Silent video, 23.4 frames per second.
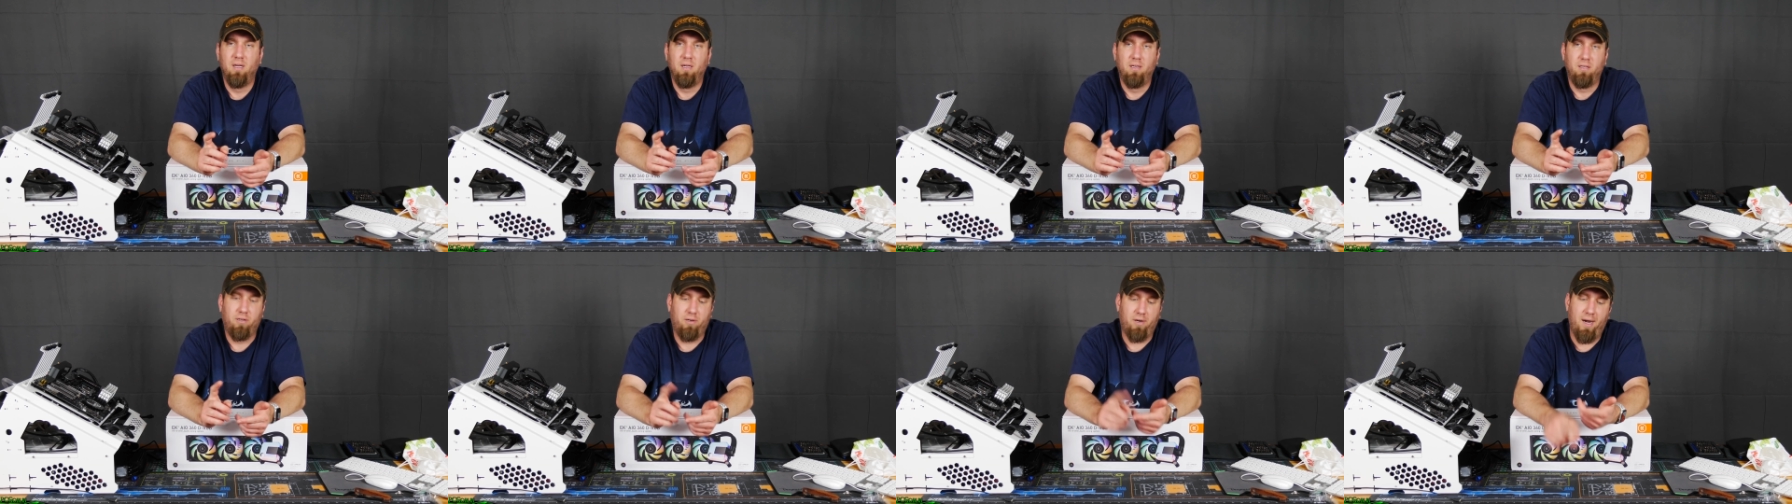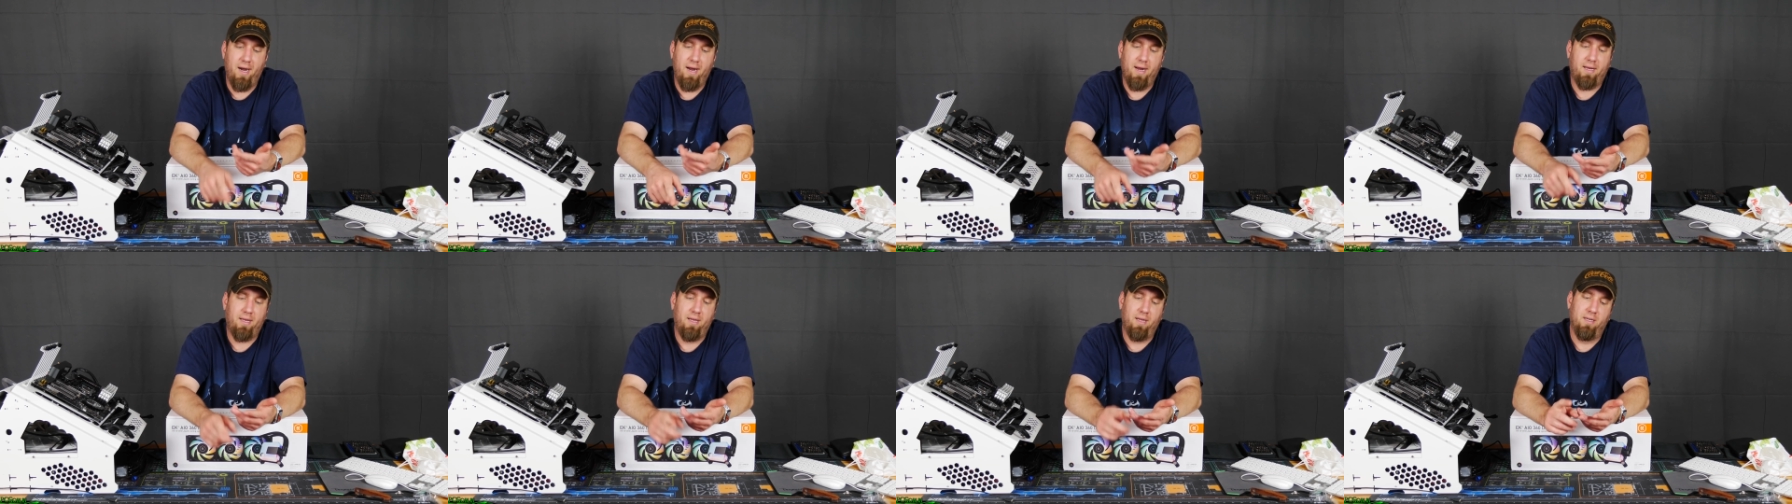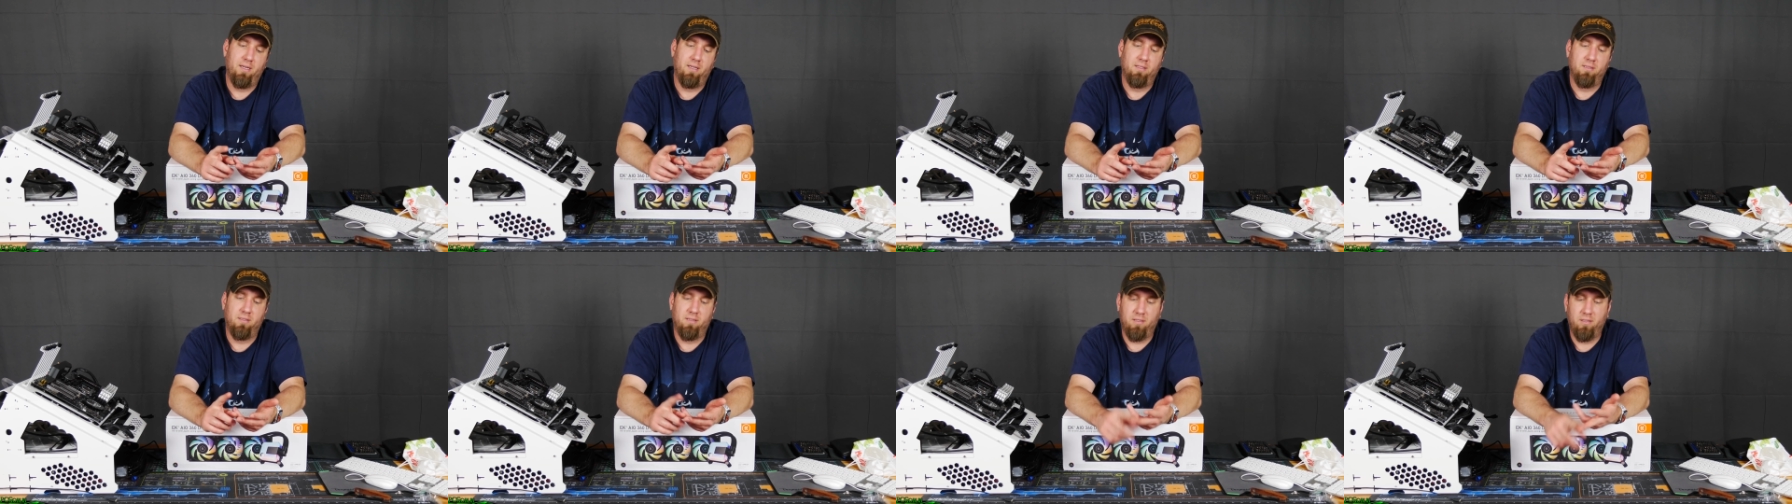
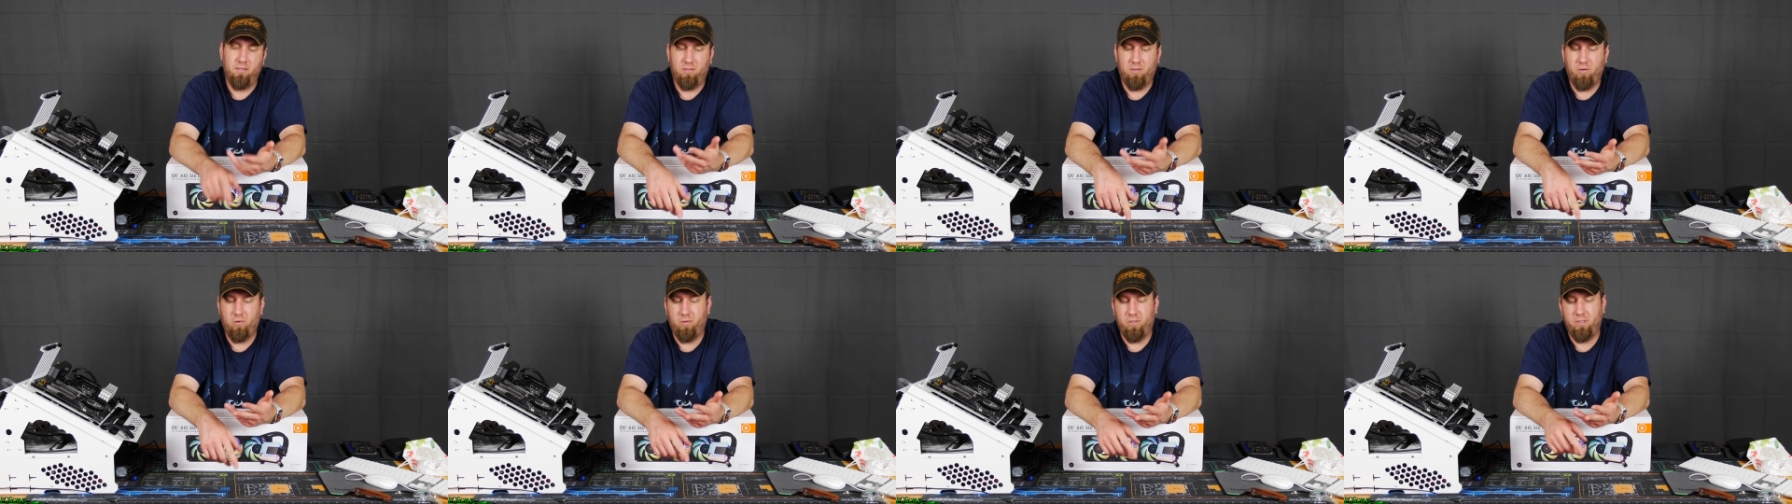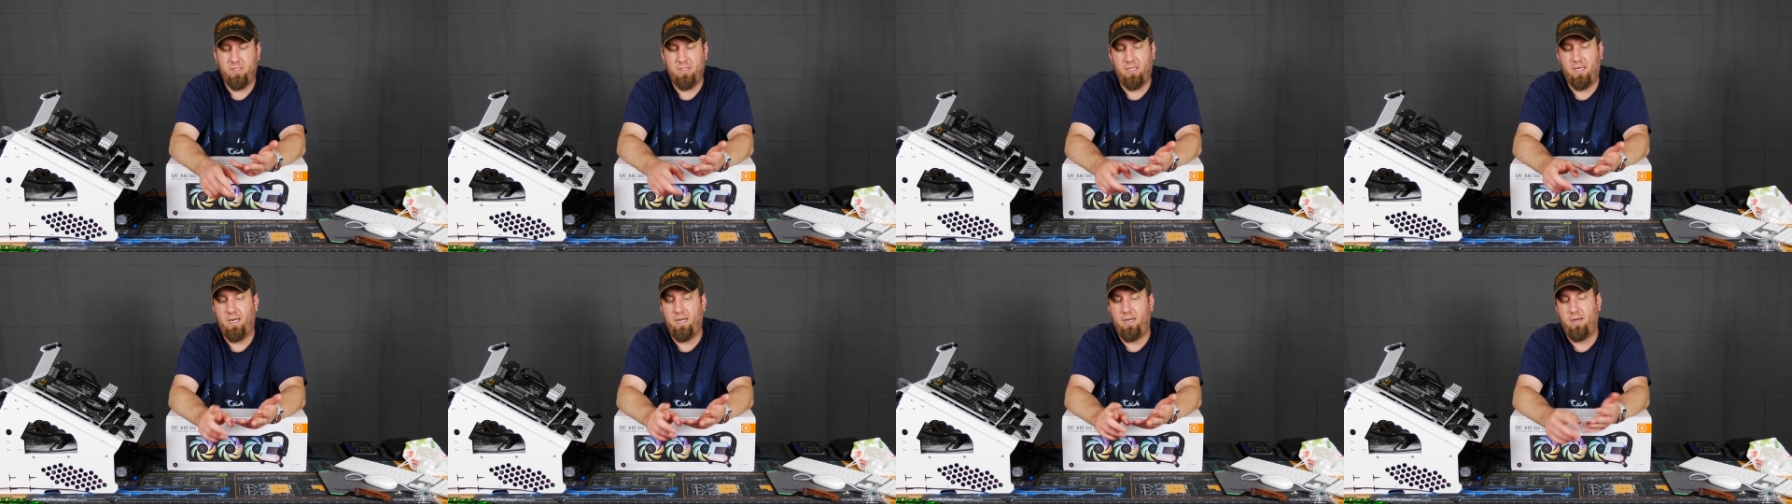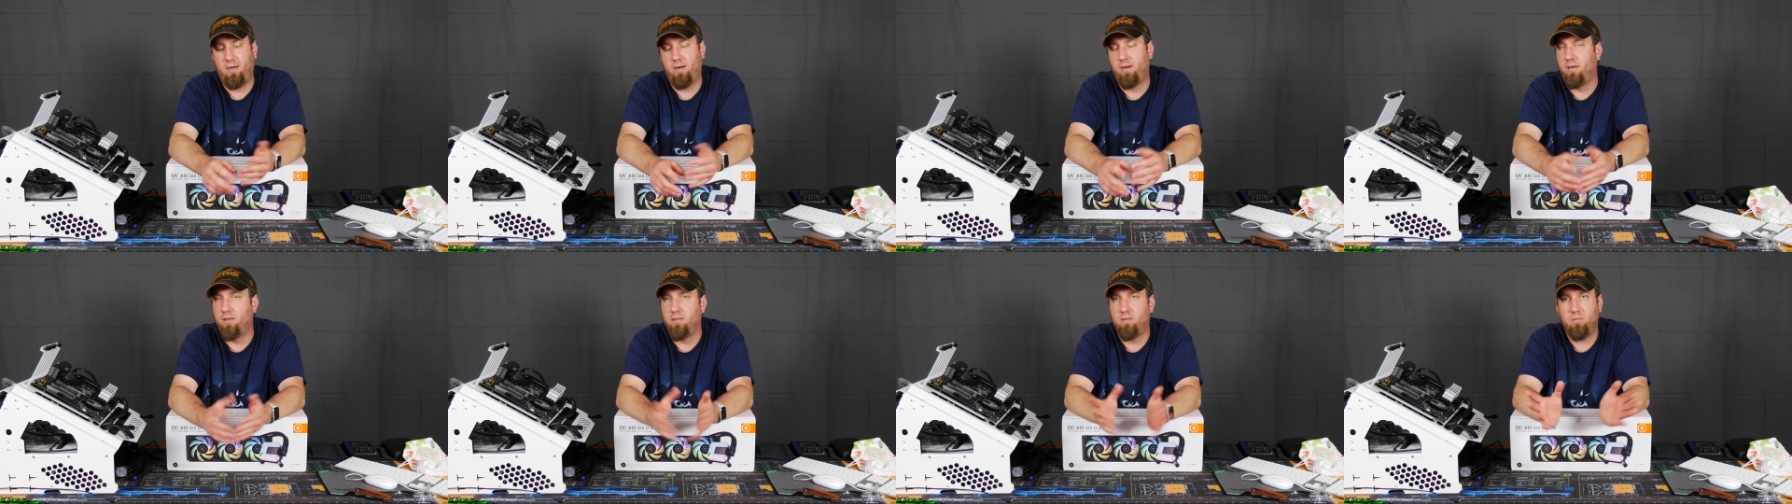Krakens and
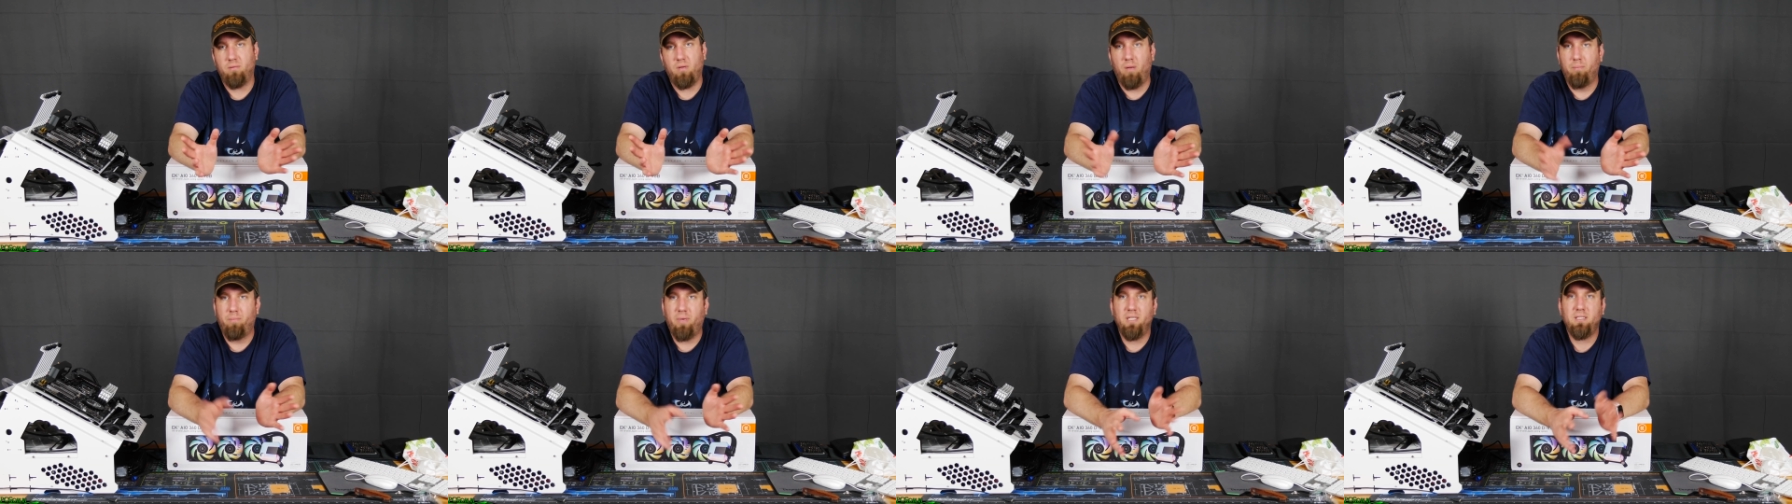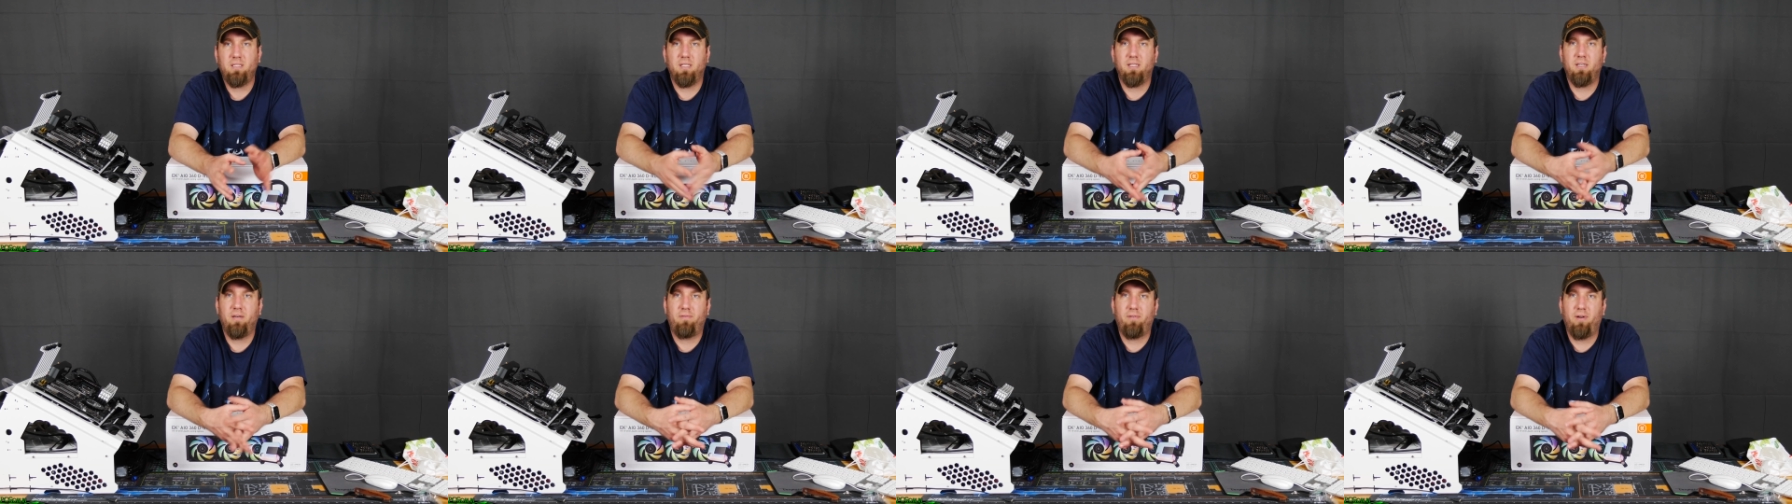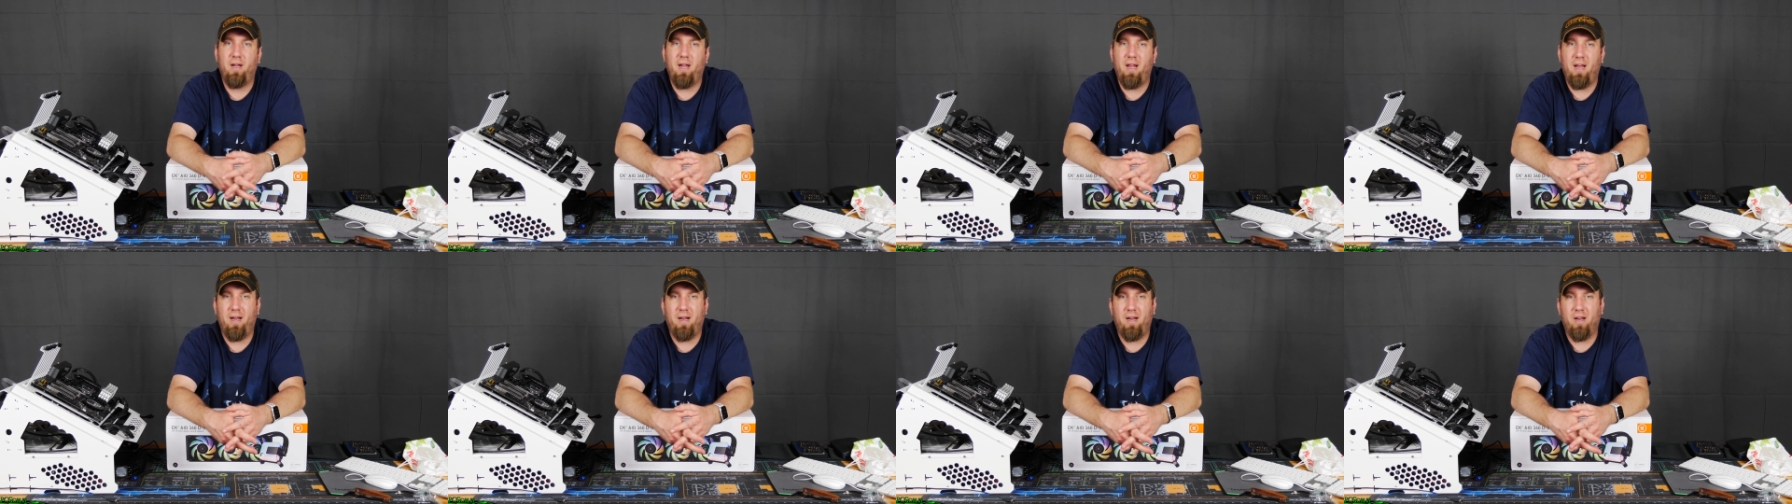Corsair and a bunch of
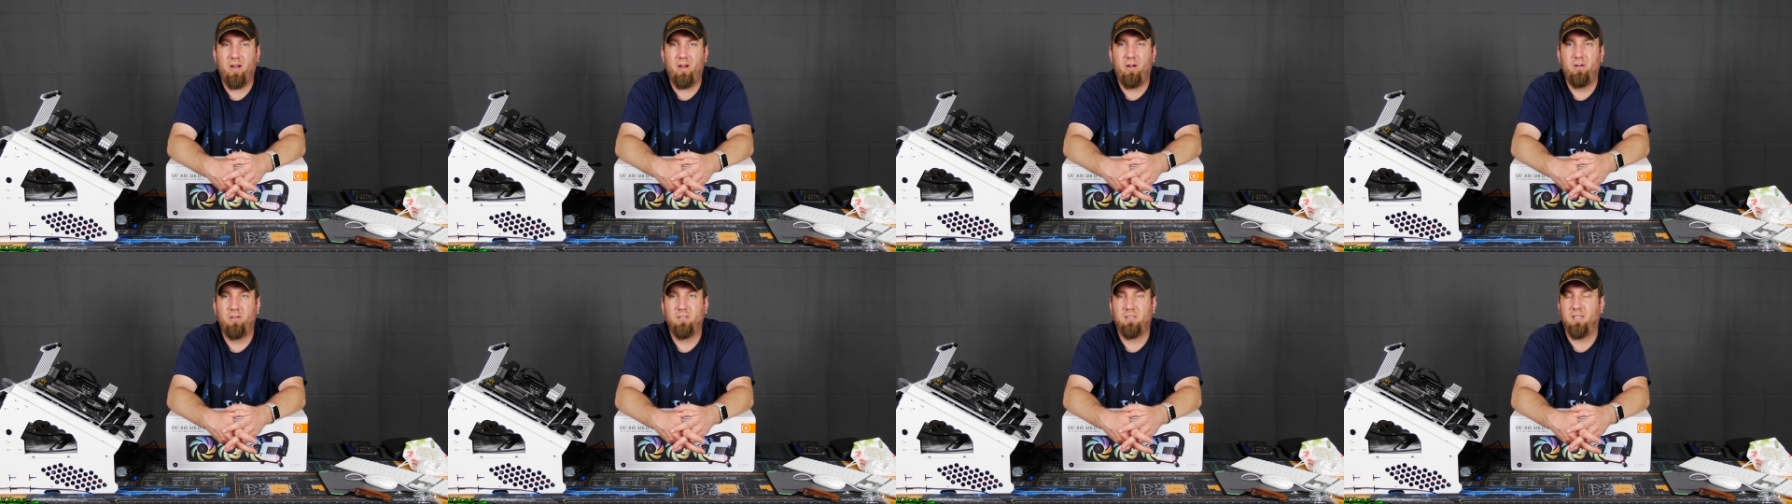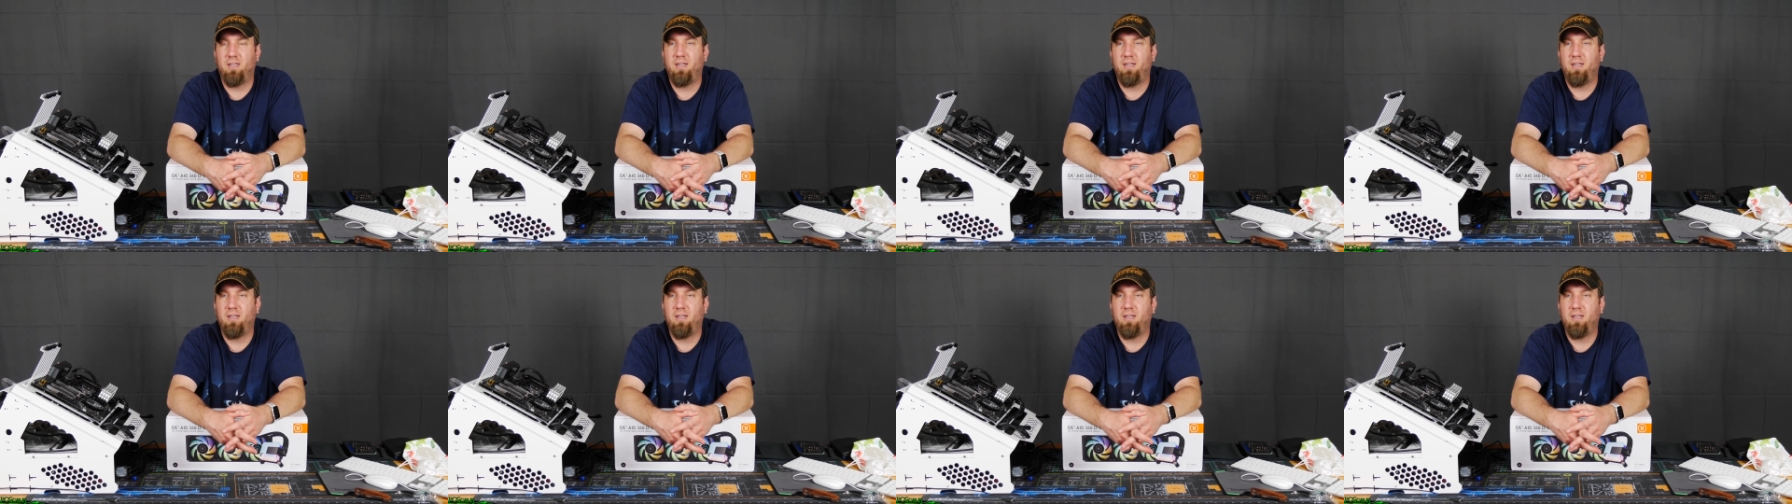different AIOs,